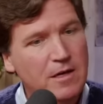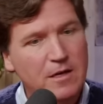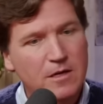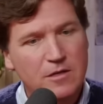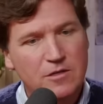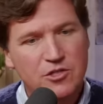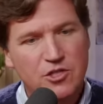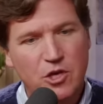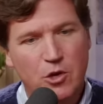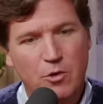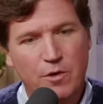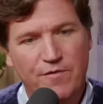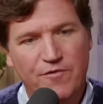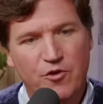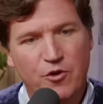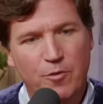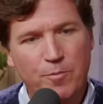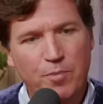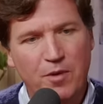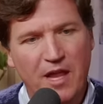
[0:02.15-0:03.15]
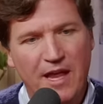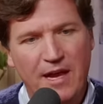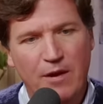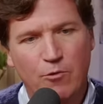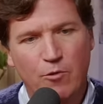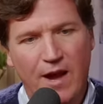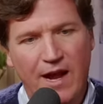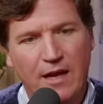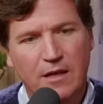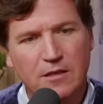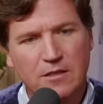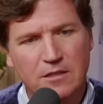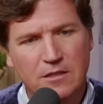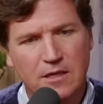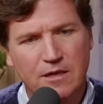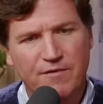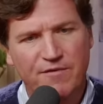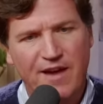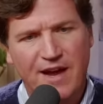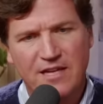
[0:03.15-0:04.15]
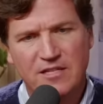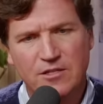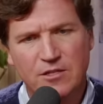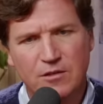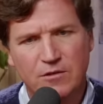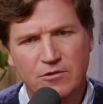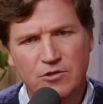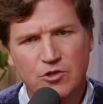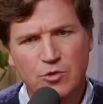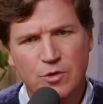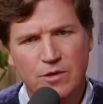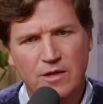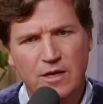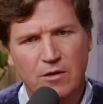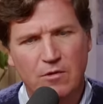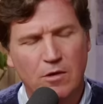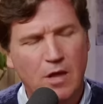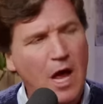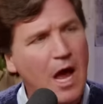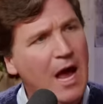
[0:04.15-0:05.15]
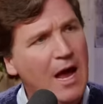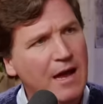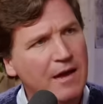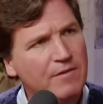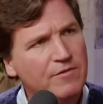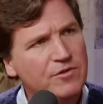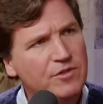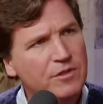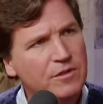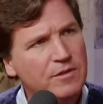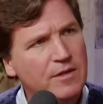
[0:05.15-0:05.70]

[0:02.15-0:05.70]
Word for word: So if you're playing recklessly, fast and loose with their lives,